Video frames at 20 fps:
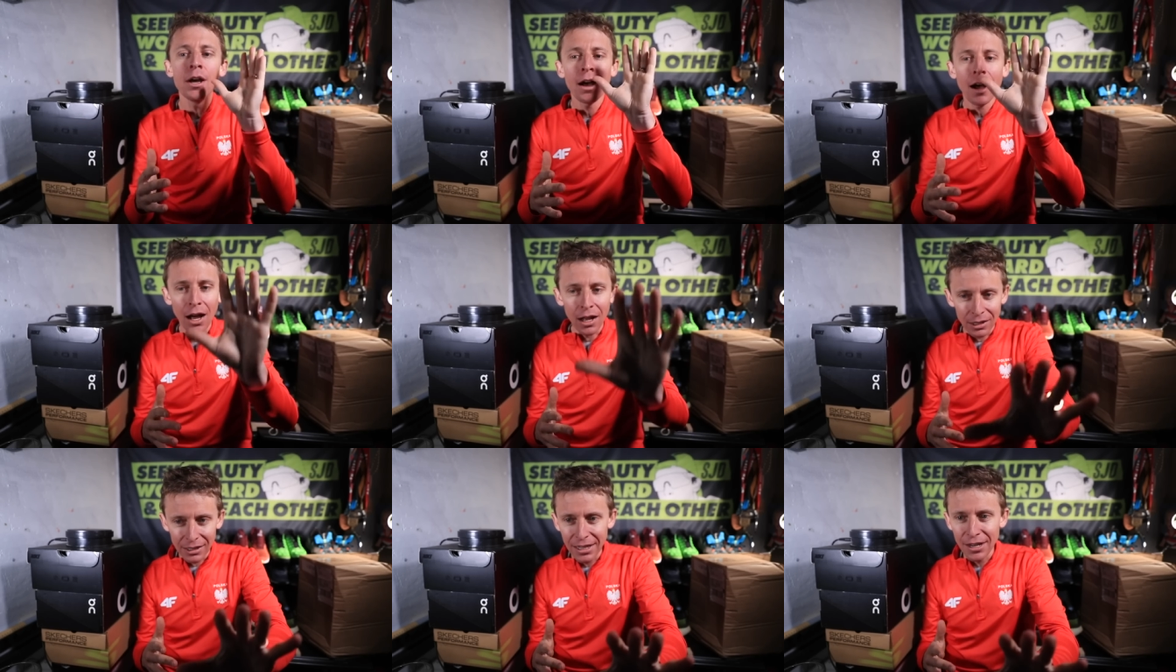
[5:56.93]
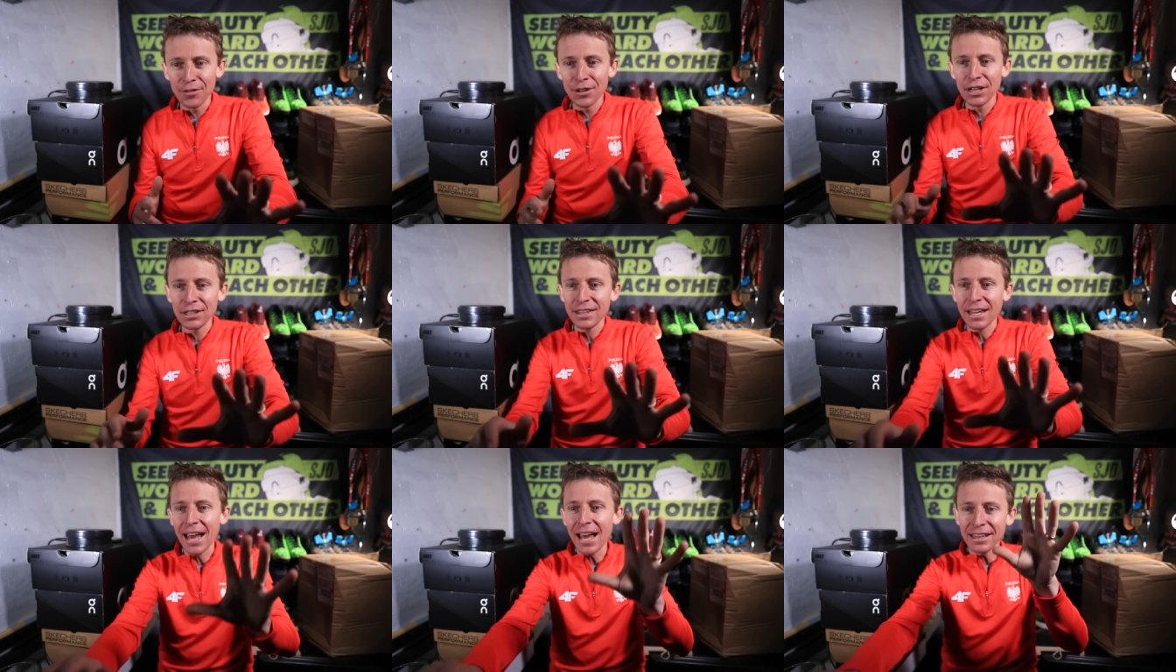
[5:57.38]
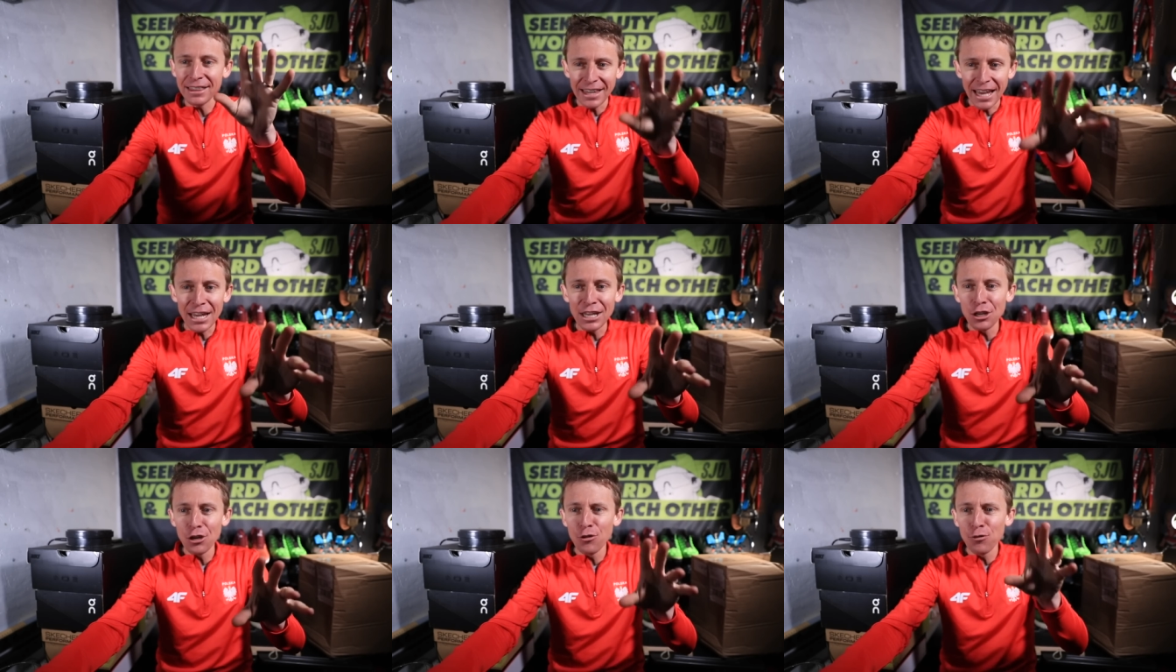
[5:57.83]
I'll leave it at that.
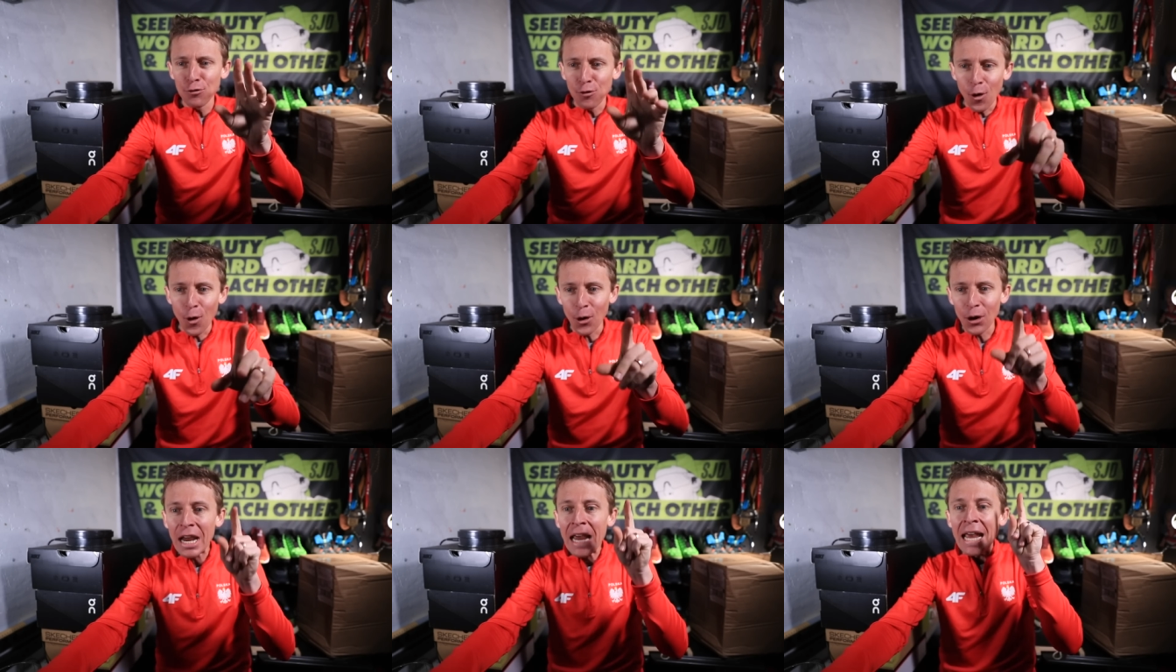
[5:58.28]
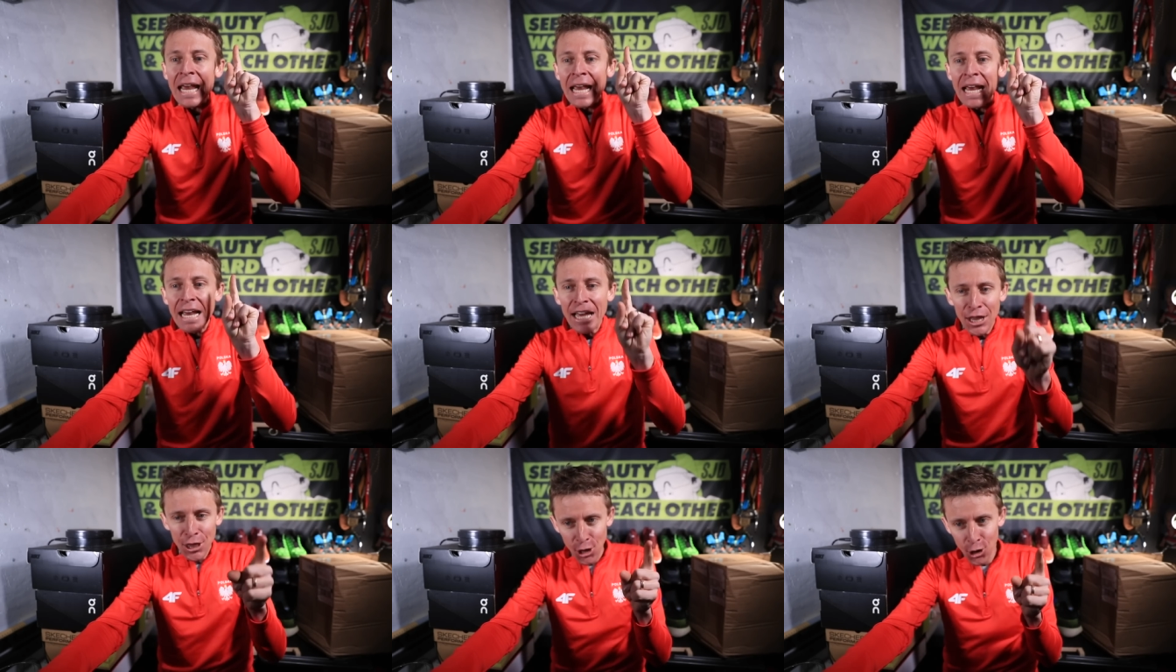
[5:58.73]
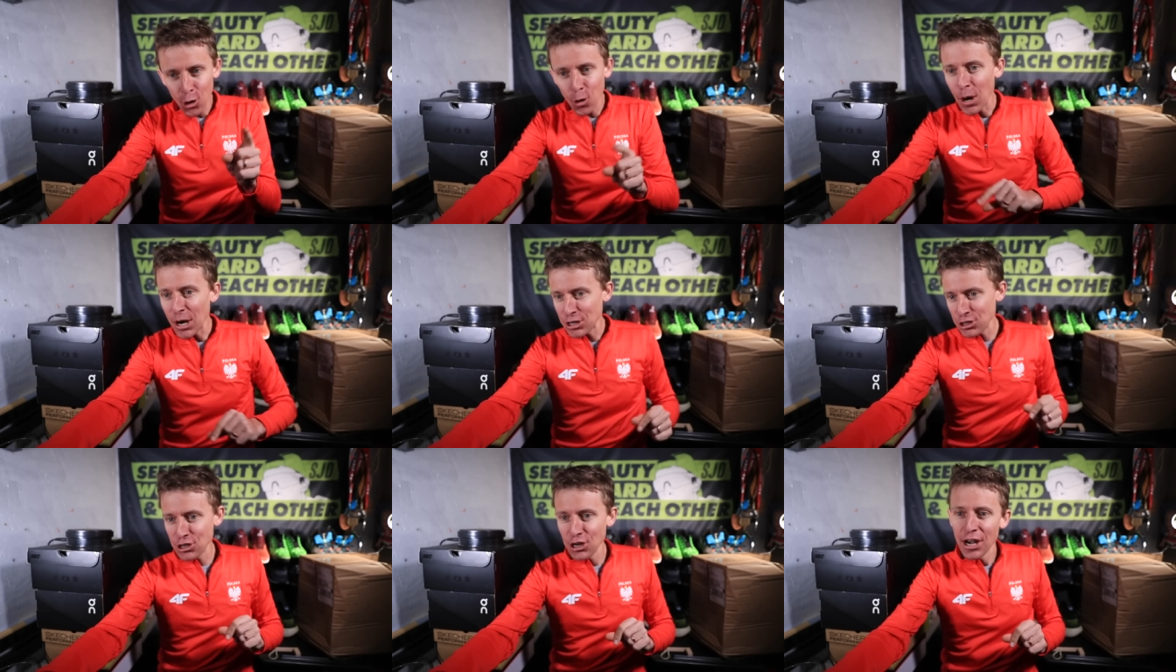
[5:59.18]
Thank you for the
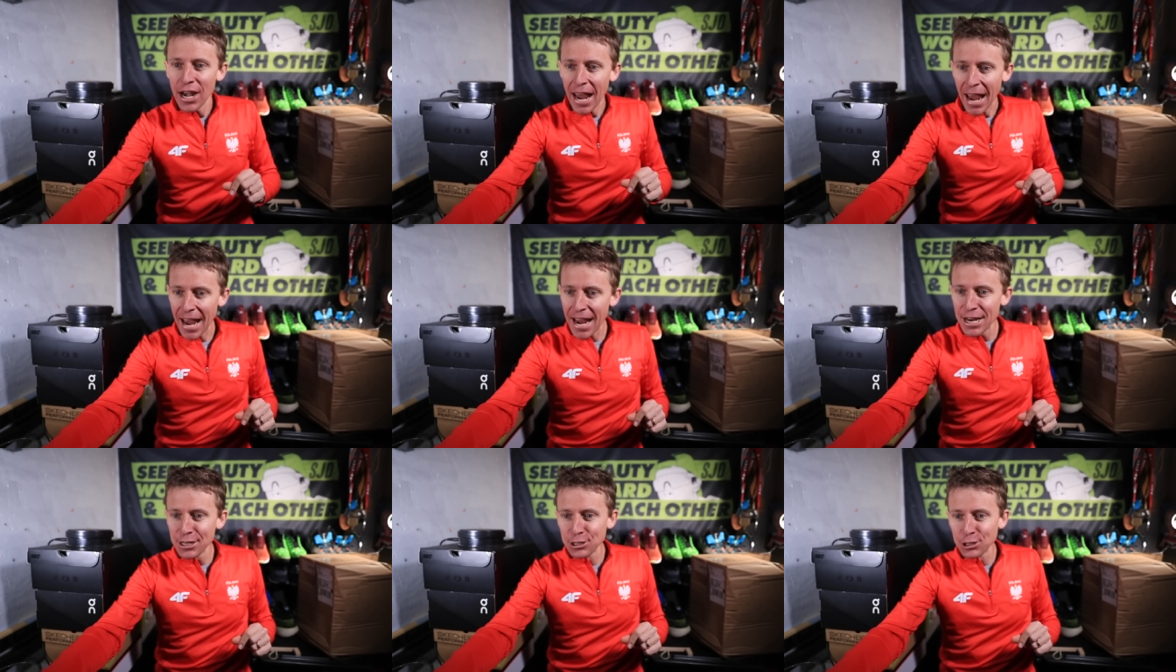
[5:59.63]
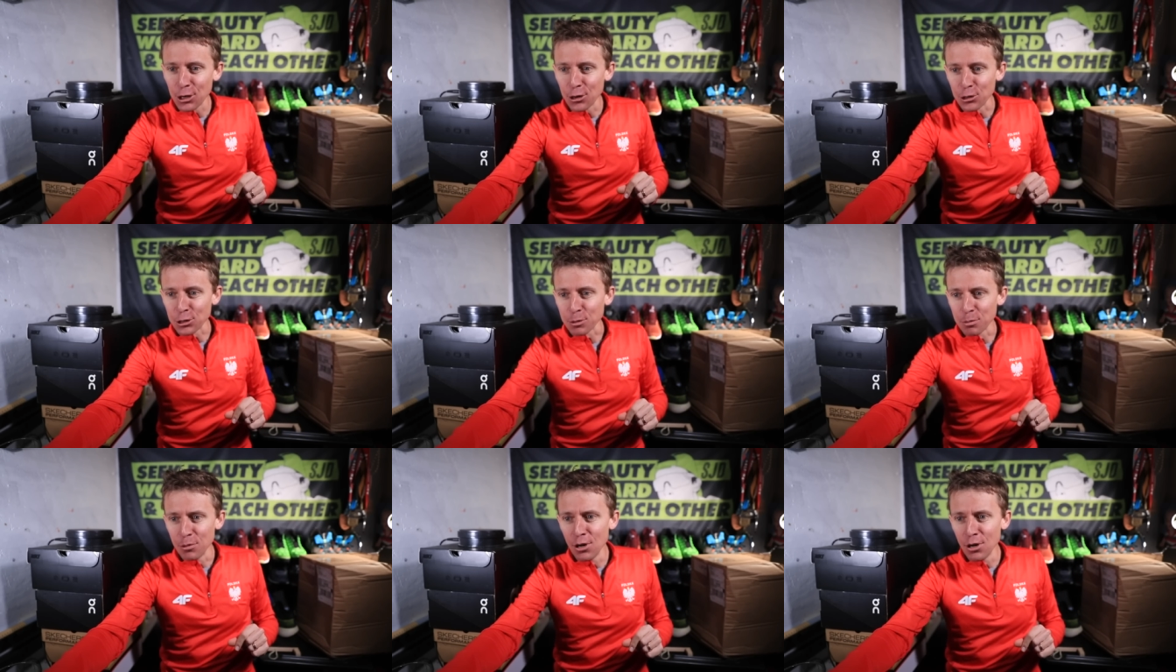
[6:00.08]
question, Jesus.